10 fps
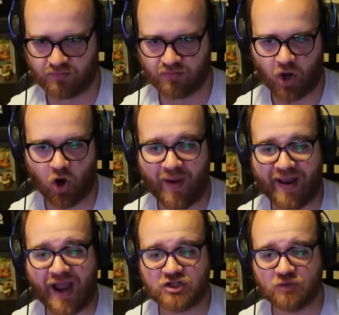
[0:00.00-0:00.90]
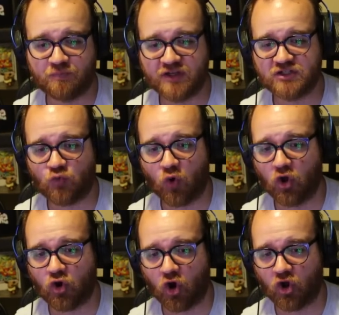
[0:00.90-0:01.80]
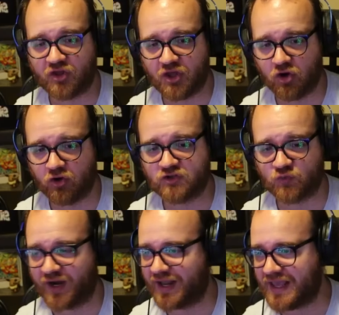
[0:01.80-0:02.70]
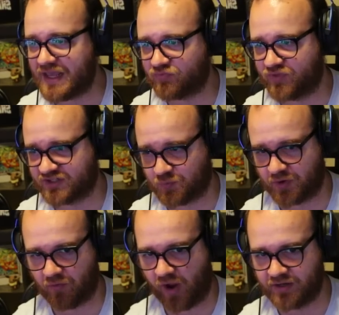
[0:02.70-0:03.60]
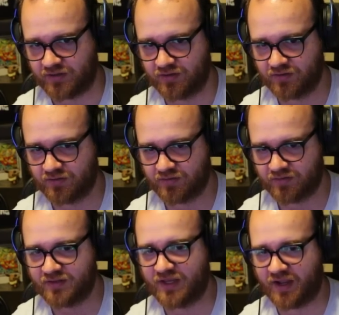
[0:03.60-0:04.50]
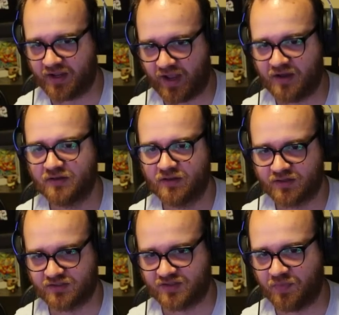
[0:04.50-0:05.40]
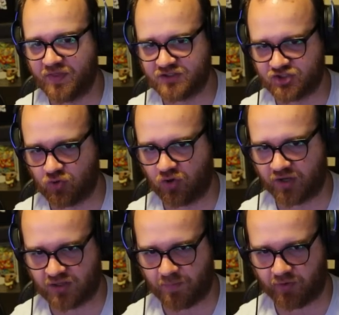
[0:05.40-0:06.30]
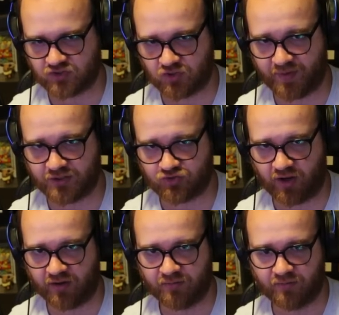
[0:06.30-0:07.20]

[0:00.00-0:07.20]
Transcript: Oh, wait, I should play Squirrel Girl here because we're going to eat this one, right? Yeah. Because then these 2 will get the bonus from Patriot.